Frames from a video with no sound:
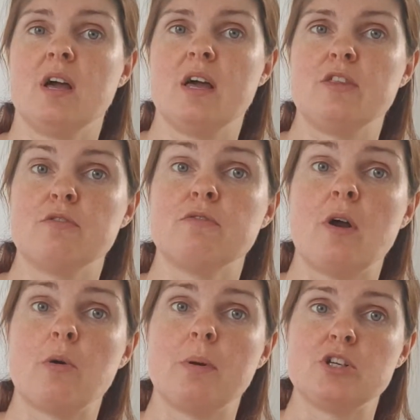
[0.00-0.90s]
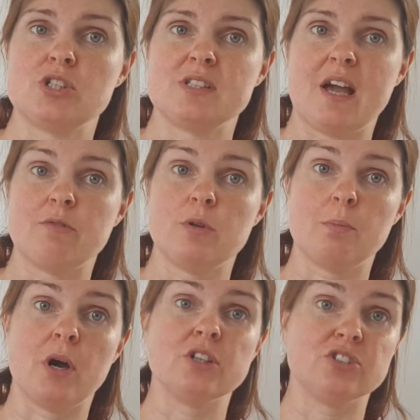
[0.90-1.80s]
that feral pigeons have with
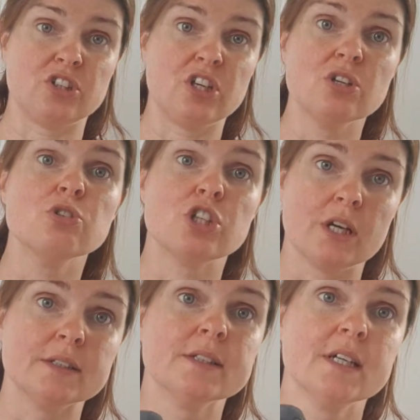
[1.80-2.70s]
persecution,